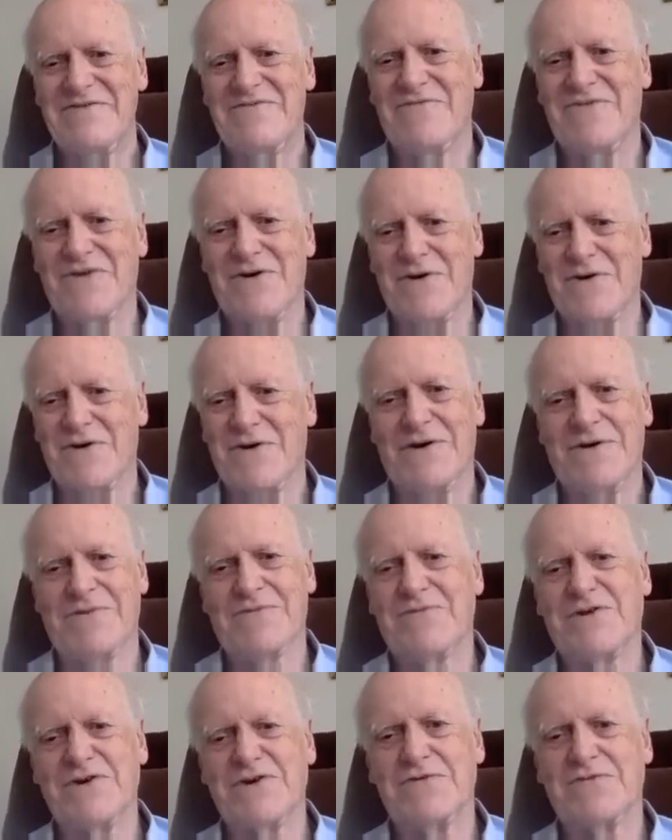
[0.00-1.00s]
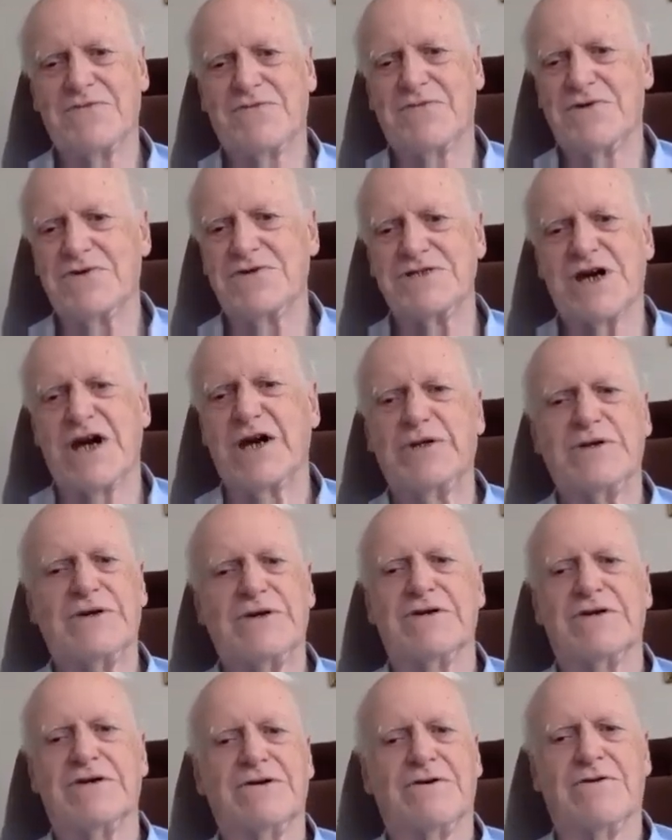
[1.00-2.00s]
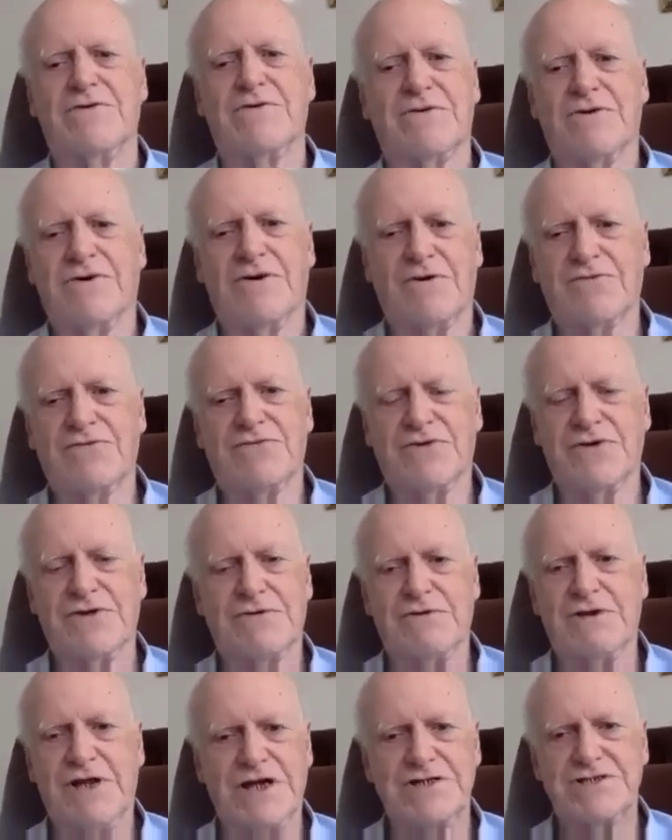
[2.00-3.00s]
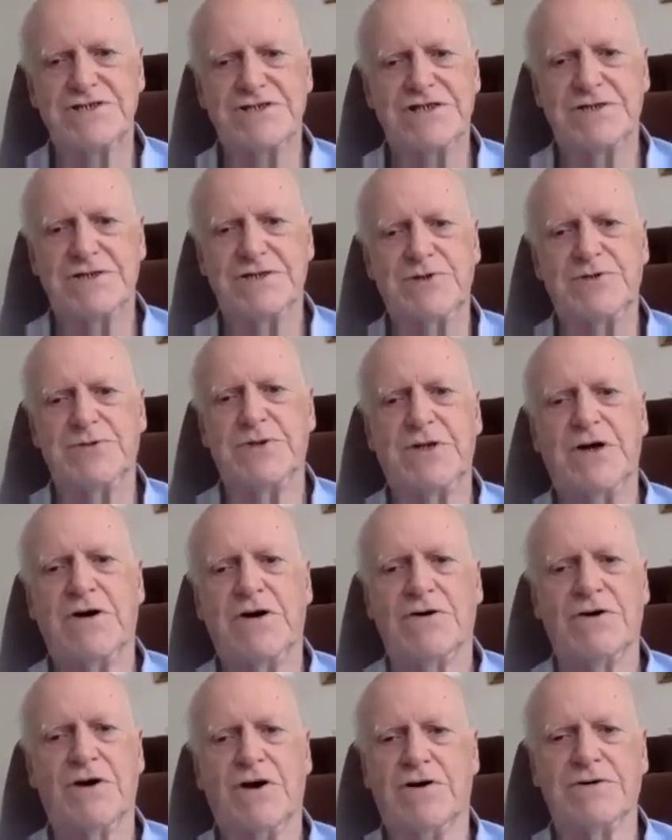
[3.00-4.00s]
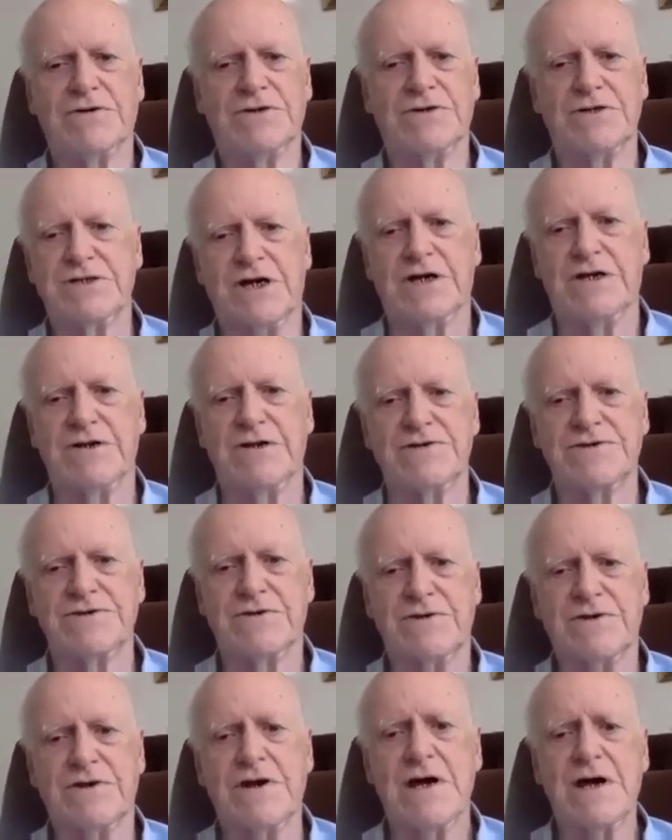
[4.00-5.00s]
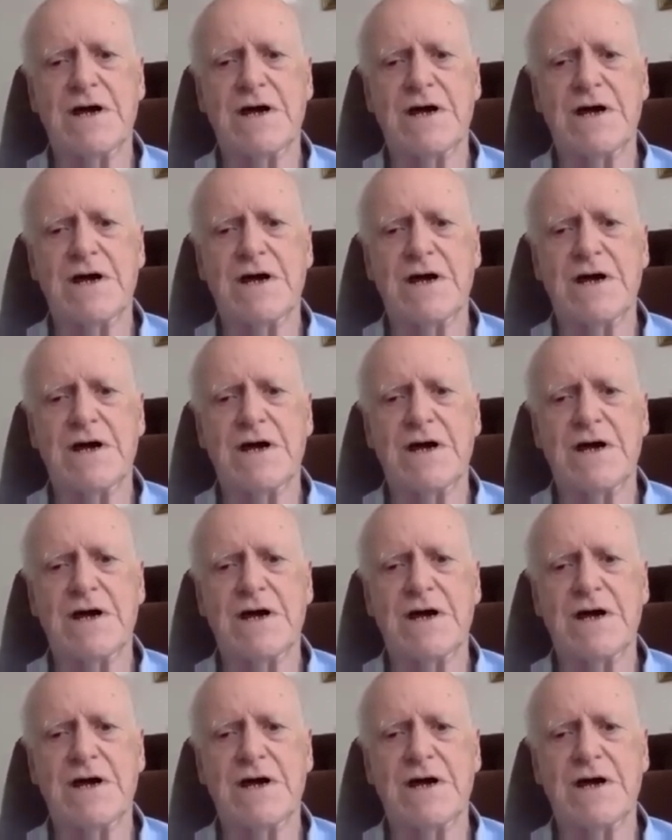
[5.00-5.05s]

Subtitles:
for China or for the relationship between Hong Kong and China. So